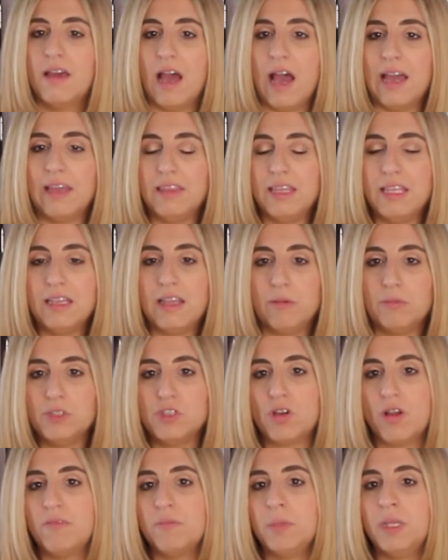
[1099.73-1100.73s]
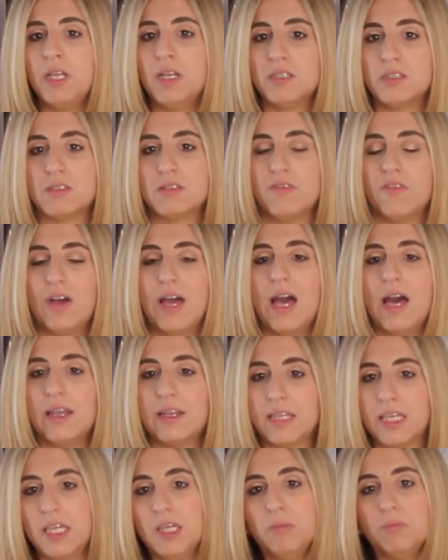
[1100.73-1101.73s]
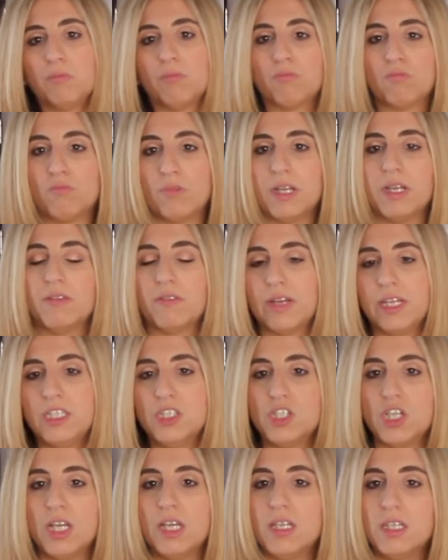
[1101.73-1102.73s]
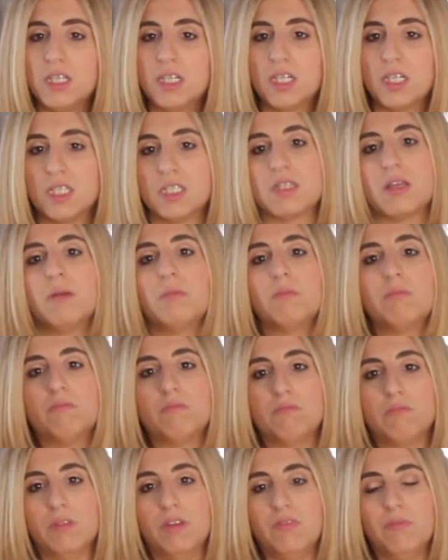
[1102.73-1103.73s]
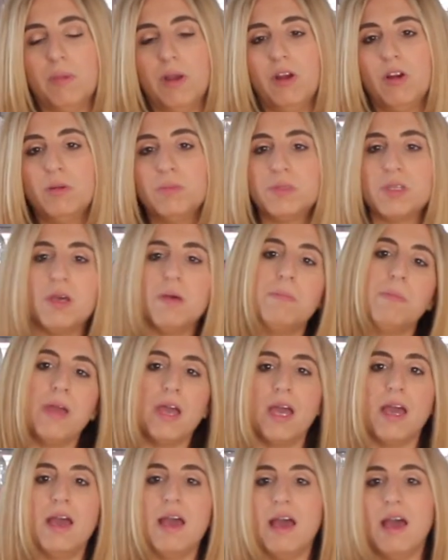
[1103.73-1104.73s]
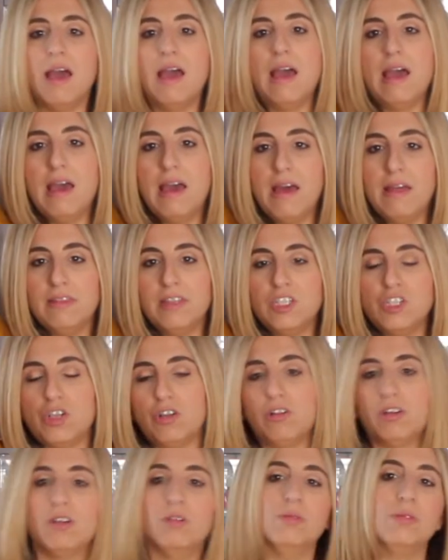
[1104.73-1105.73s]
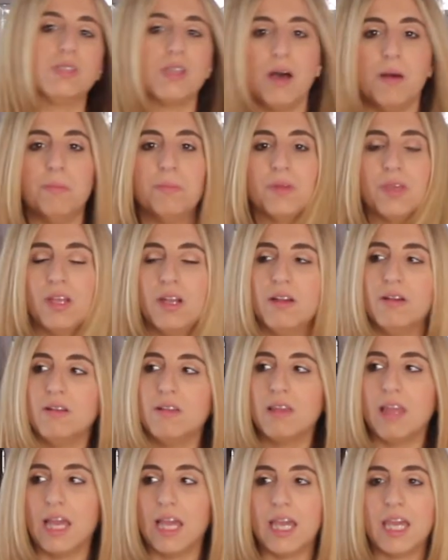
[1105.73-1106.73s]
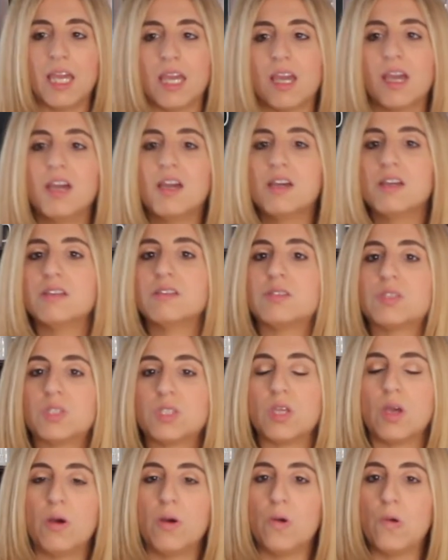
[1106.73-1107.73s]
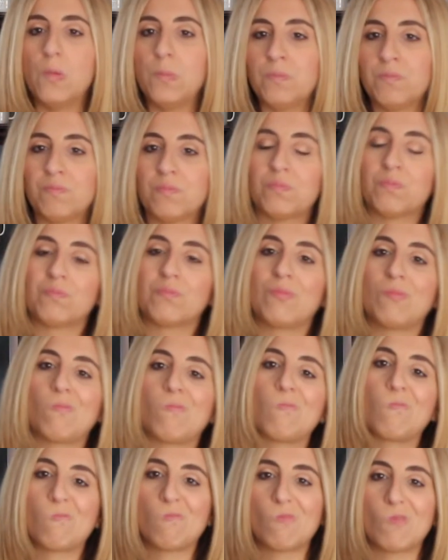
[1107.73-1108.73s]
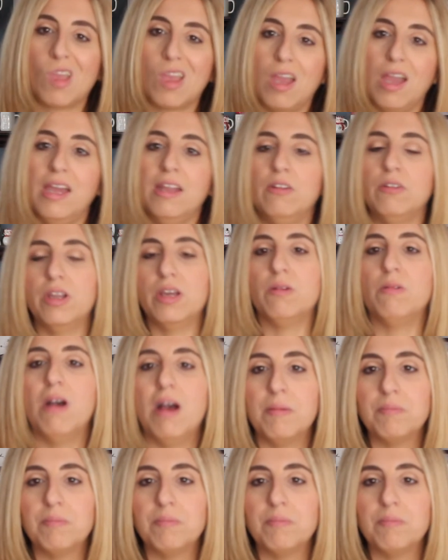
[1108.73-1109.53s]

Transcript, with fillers: I think that would drive me nuts if I had to keep rearranging because I lift my arms up and the shirt goes up, you know, like, so I don't know.